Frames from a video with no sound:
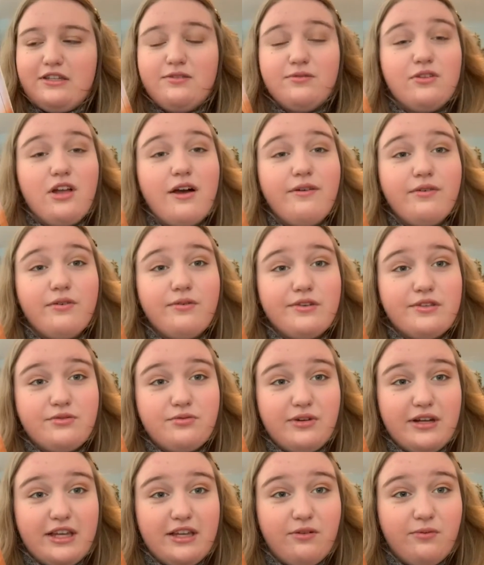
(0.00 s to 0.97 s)
novel
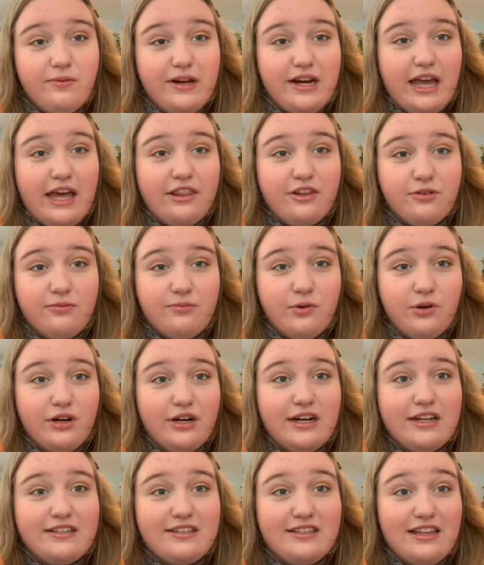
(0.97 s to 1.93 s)
was written when Heather
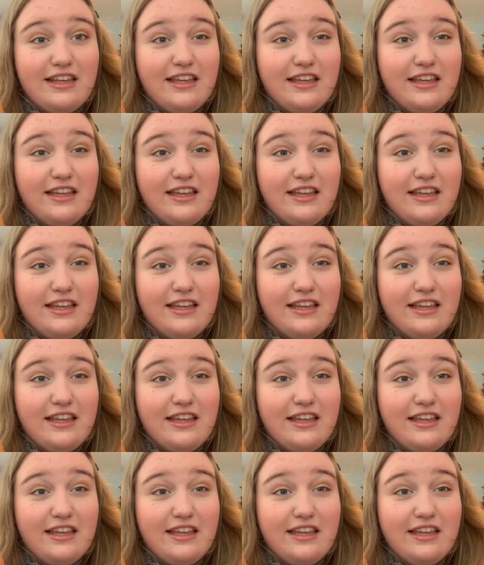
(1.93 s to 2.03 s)
Morris